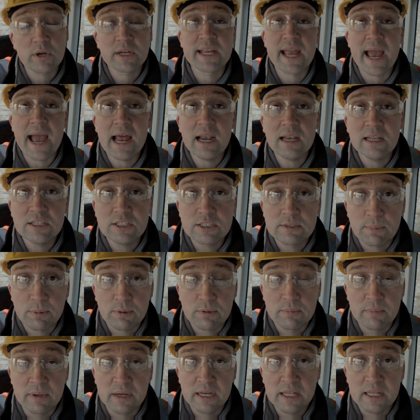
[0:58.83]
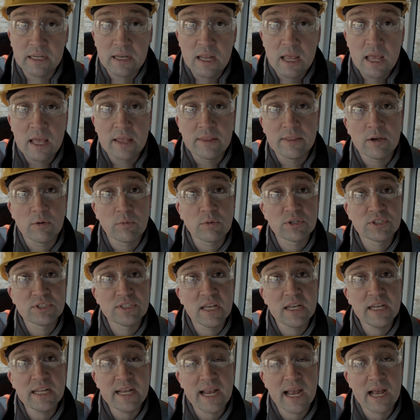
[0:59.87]
gallons per minute that we're
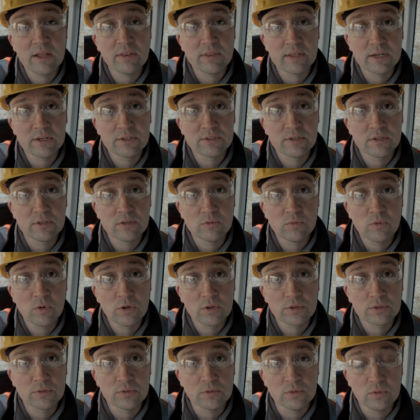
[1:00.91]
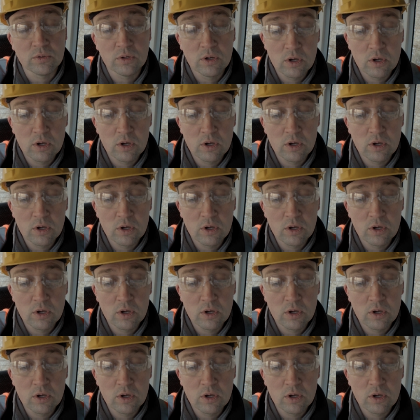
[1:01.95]
sending out there to the work tool.